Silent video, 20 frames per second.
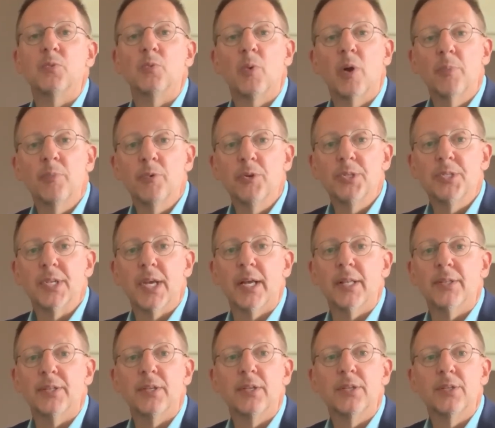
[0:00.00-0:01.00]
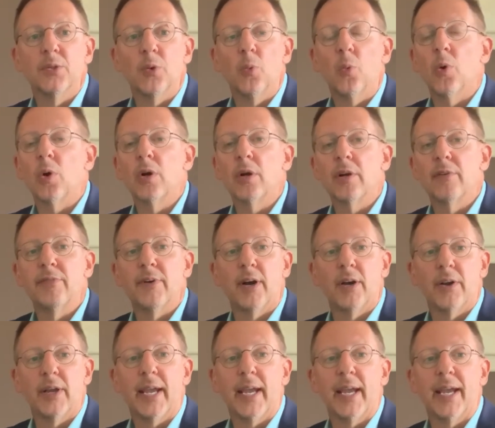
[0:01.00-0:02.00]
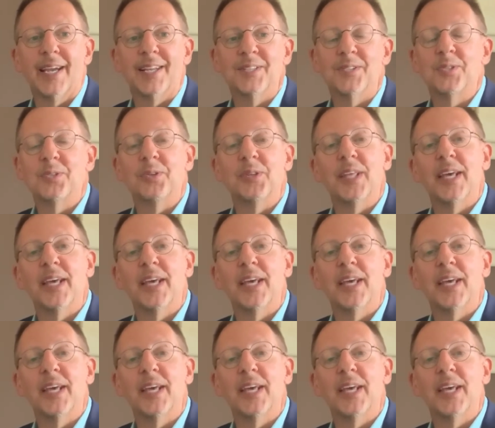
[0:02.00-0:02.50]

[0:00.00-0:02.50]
represent the work of our hands so